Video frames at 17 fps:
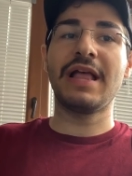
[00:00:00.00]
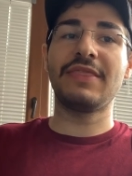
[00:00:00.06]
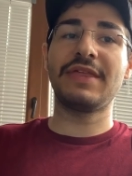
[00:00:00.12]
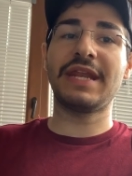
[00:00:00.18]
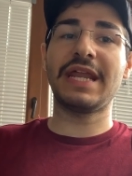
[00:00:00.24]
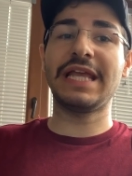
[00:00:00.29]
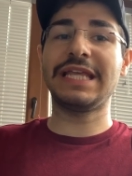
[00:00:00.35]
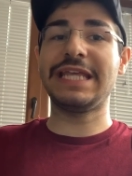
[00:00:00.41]

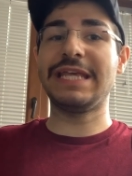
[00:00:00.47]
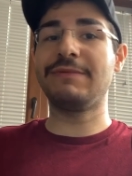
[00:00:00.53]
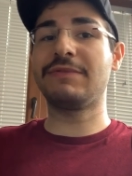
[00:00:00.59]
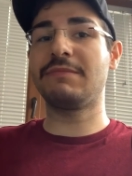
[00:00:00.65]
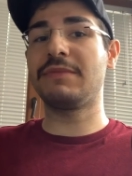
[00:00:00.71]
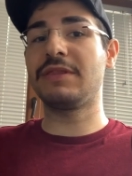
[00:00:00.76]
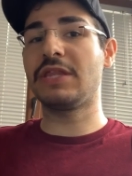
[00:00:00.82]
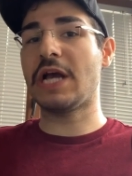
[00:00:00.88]
and then I
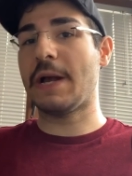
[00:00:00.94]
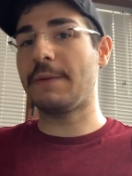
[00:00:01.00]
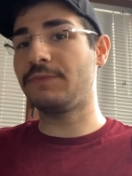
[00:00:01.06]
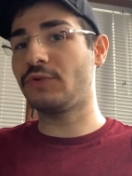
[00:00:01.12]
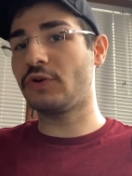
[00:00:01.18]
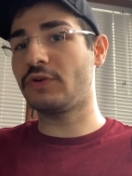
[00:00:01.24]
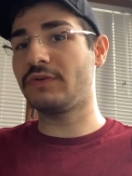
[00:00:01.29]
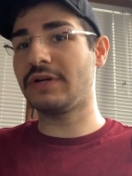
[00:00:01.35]
keep them in the
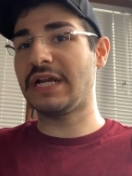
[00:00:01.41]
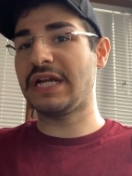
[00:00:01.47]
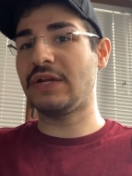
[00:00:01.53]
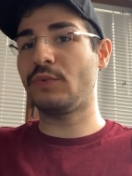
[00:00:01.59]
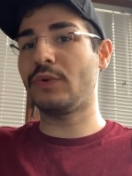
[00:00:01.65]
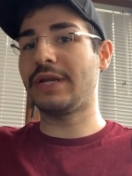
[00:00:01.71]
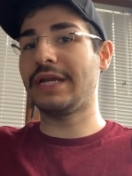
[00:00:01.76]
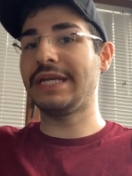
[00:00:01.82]
app drawer,
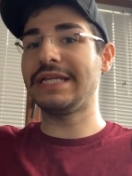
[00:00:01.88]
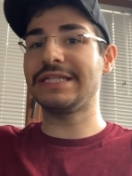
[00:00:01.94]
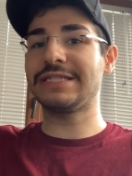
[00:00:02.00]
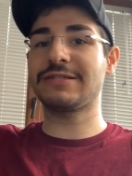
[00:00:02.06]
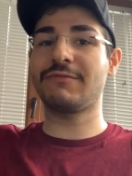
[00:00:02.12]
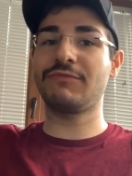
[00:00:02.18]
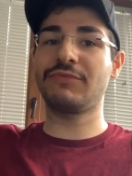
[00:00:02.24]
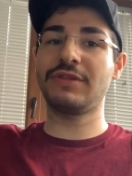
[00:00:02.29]
and when I
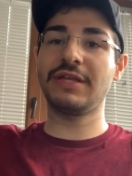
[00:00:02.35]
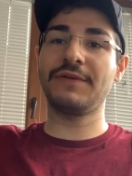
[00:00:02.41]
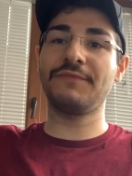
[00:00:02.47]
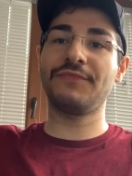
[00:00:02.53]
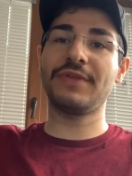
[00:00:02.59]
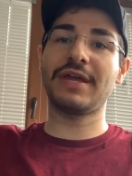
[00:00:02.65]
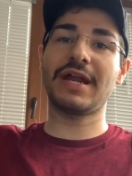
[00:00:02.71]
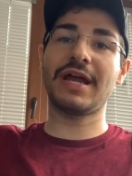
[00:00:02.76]
need
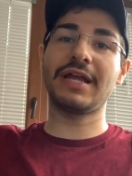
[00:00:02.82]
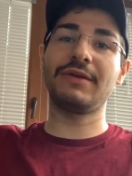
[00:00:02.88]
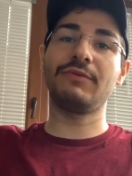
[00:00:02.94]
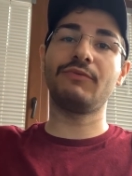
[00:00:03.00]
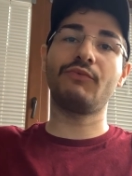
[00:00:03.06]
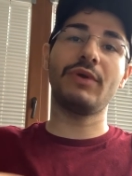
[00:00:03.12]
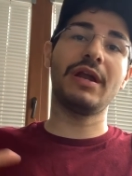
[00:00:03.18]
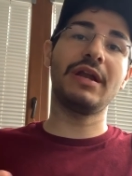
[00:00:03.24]
something that
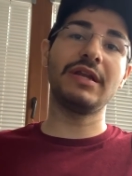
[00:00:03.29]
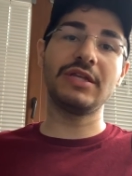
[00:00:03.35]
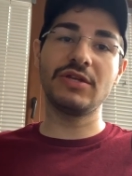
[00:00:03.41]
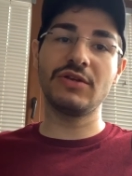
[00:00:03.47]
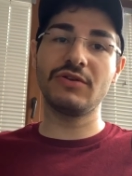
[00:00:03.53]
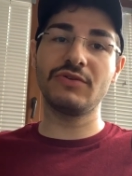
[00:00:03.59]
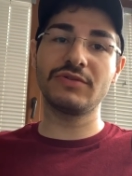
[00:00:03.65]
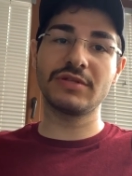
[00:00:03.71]
I rarely
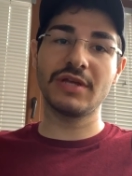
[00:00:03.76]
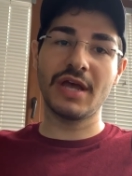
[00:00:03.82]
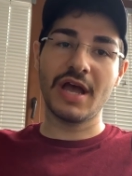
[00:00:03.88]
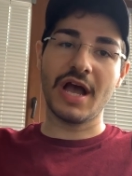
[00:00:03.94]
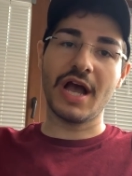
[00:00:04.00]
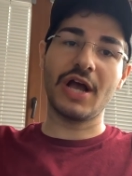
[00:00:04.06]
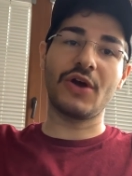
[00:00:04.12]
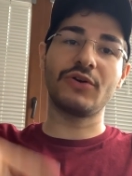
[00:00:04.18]
use,
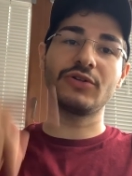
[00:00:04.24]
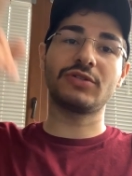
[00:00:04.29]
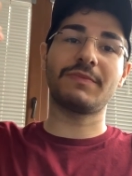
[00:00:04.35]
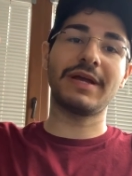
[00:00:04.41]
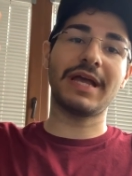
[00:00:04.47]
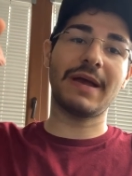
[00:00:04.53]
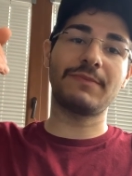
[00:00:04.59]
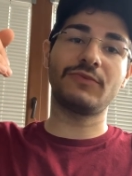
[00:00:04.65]
I go
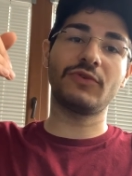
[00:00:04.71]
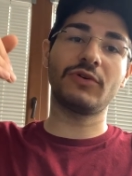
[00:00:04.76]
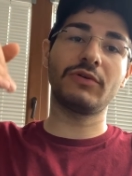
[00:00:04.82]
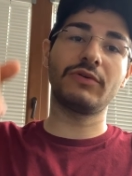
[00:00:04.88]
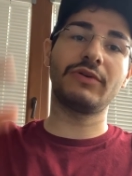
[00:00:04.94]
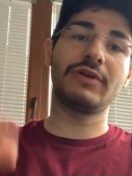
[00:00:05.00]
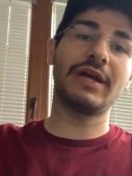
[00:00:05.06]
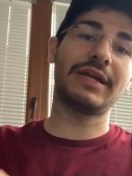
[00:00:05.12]
to my app
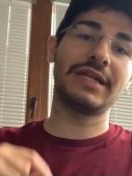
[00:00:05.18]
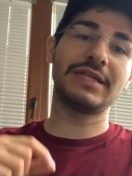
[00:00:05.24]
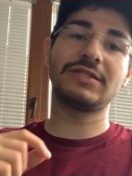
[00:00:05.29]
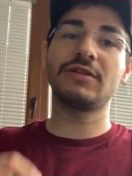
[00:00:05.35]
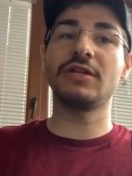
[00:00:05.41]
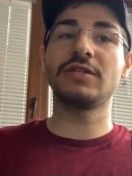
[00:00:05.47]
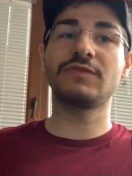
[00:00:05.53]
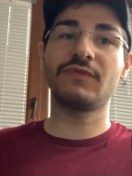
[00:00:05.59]
drawer and I
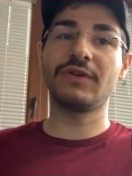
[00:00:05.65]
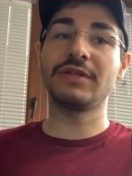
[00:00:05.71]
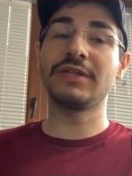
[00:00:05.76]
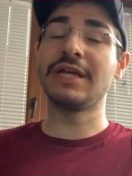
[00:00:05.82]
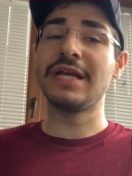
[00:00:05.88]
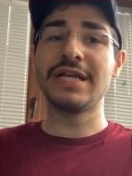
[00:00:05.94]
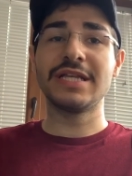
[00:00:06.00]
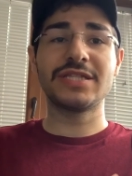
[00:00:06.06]
search for
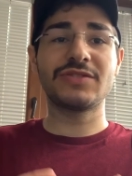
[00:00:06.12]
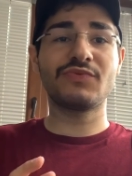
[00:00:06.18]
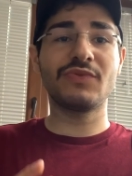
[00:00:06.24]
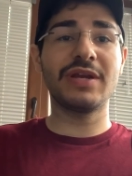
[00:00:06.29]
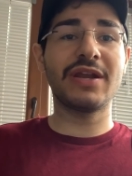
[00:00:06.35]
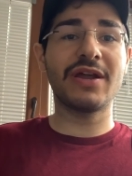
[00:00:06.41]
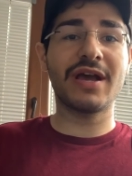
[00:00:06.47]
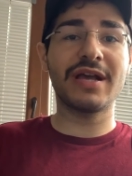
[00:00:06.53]
it. It's
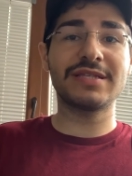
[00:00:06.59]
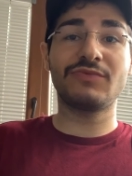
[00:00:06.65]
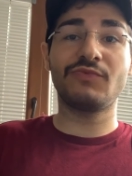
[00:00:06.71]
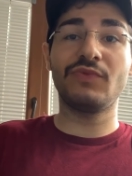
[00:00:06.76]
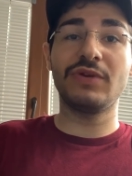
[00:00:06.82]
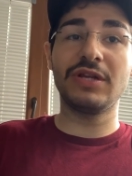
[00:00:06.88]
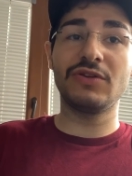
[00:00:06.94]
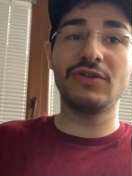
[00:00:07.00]
really nice,
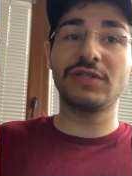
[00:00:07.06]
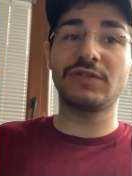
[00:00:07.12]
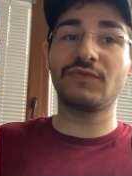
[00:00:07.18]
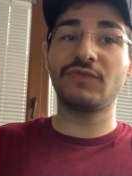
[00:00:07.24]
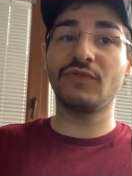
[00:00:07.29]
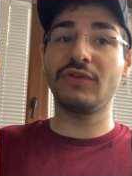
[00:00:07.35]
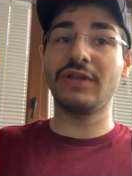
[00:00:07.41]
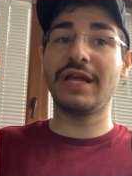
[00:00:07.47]
really
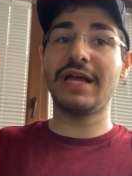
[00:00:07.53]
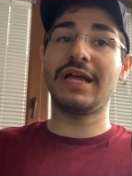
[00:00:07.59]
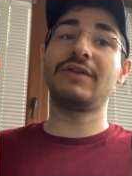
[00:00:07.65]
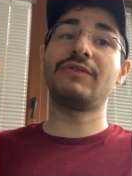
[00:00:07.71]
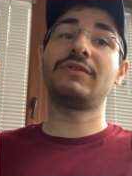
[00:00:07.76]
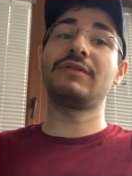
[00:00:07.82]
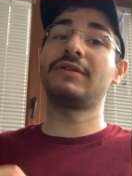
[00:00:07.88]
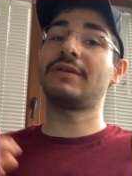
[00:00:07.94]
useful,
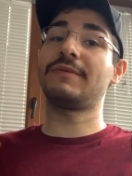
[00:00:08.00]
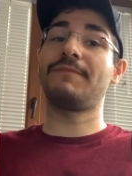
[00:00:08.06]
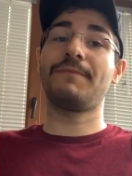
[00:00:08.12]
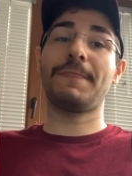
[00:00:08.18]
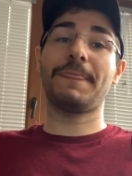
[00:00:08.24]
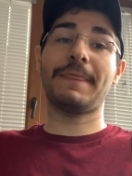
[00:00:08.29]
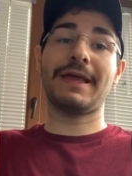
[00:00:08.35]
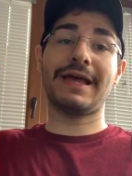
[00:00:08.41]
and
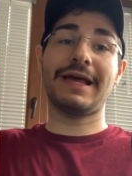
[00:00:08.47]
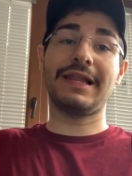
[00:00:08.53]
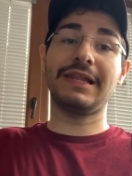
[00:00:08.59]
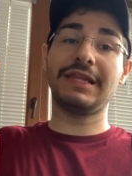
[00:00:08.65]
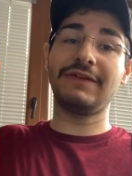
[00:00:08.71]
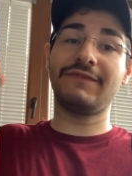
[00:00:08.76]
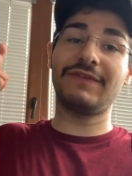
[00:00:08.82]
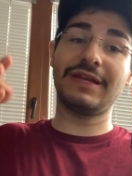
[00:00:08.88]

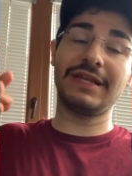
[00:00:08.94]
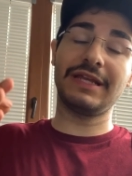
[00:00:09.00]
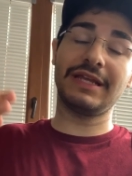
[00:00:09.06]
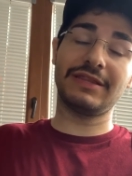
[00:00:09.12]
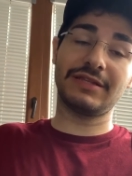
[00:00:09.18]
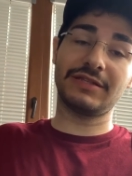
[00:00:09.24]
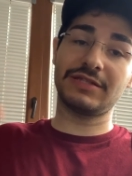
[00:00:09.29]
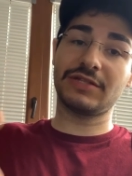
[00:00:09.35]
I'll leave a
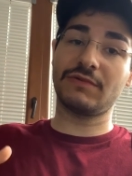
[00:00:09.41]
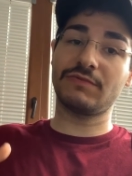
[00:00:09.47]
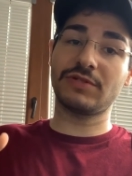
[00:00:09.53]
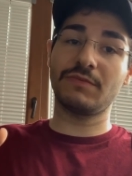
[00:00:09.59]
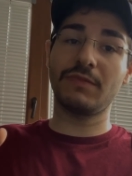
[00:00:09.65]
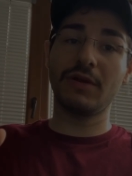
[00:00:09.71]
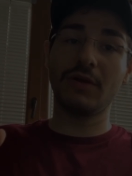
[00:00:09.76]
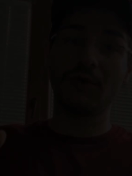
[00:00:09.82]
link in the
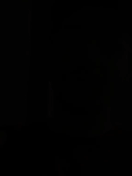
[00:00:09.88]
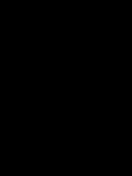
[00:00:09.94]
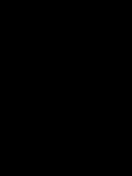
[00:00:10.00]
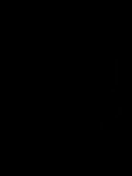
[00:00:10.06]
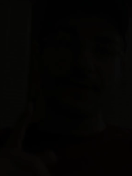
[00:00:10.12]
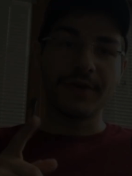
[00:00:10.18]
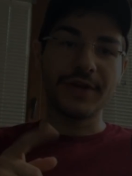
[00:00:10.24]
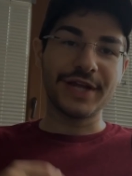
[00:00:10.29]
description below.
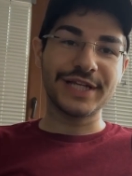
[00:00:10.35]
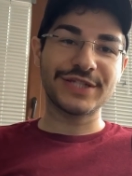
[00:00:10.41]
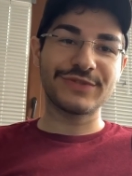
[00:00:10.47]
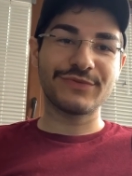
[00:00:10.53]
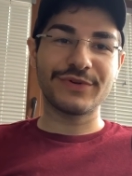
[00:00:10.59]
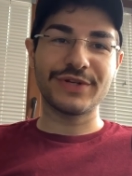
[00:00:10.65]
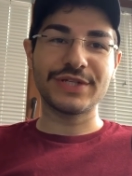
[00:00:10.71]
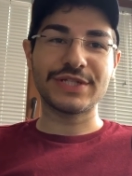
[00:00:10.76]
The
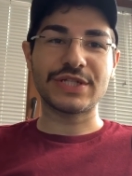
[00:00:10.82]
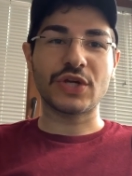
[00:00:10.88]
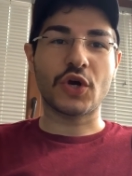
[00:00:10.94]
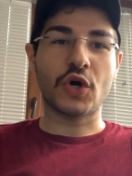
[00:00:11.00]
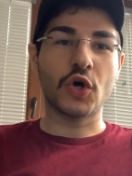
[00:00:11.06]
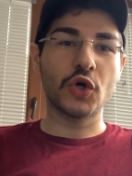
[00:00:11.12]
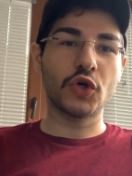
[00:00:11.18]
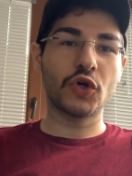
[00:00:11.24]
next one is
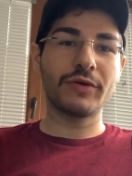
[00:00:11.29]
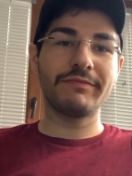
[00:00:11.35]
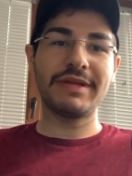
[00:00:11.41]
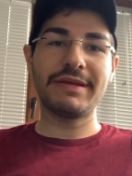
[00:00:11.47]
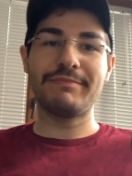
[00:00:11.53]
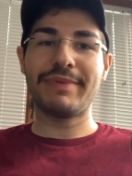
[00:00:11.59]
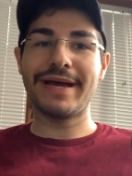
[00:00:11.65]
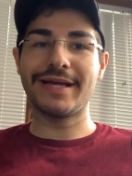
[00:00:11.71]
Color
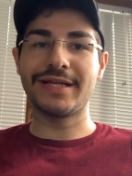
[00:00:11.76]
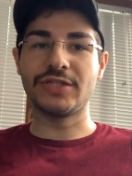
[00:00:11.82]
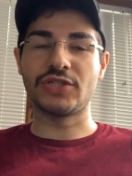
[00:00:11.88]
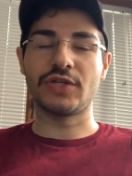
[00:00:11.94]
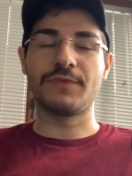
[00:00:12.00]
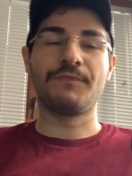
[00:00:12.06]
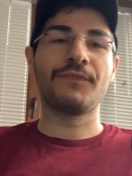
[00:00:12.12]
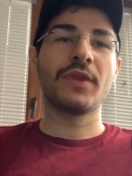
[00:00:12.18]
Me
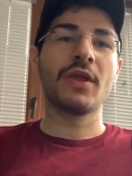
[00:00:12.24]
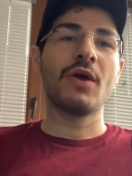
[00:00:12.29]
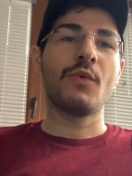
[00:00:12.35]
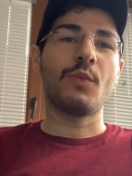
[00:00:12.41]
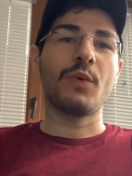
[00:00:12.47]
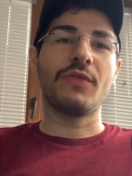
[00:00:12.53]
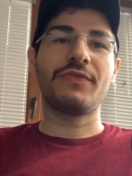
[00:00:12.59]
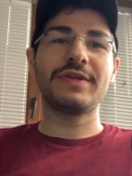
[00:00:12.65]
Badge.
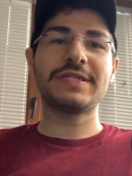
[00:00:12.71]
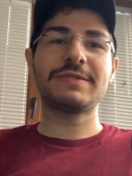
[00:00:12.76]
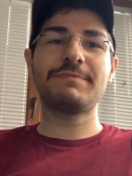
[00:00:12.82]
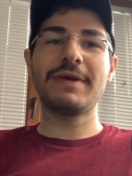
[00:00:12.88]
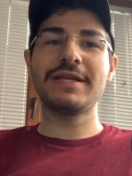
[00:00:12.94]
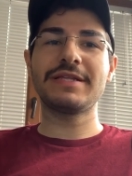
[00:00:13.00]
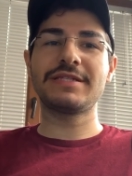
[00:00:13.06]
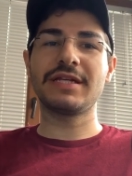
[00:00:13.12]
What this
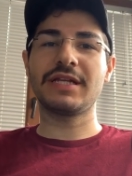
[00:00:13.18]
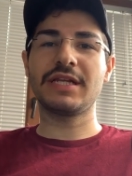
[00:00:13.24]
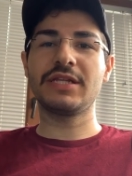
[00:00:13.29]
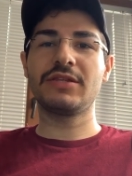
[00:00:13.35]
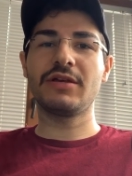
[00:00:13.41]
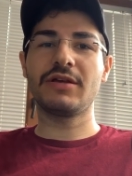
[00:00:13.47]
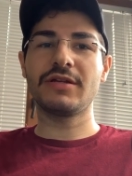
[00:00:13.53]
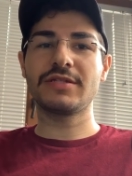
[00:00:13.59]

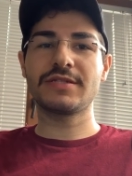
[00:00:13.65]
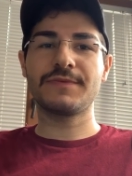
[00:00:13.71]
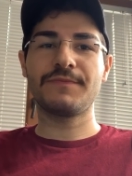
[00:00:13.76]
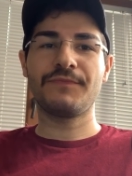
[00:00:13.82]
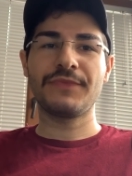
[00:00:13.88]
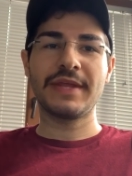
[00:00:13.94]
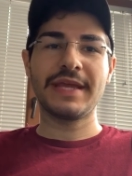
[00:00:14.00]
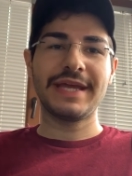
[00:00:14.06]
basically
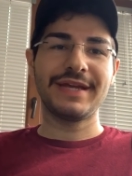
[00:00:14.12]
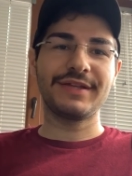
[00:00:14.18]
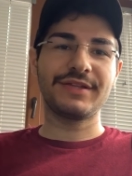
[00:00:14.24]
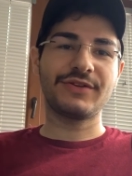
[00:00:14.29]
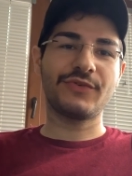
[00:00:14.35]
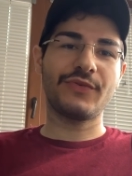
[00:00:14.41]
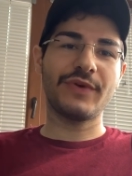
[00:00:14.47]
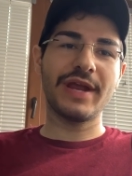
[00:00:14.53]
does,
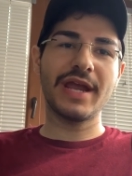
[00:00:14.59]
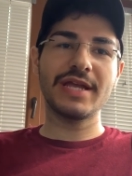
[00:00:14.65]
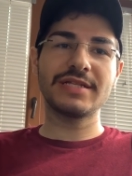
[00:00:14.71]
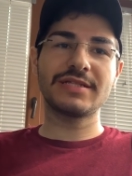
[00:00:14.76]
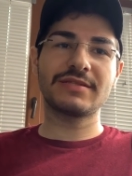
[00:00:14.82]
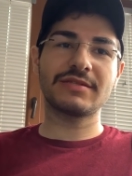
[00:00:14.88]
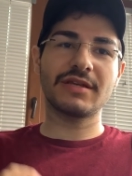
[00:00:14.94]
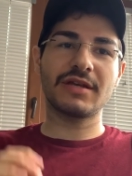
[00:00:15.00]
it
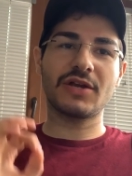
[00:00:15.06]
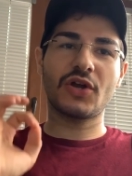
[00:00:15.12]
creates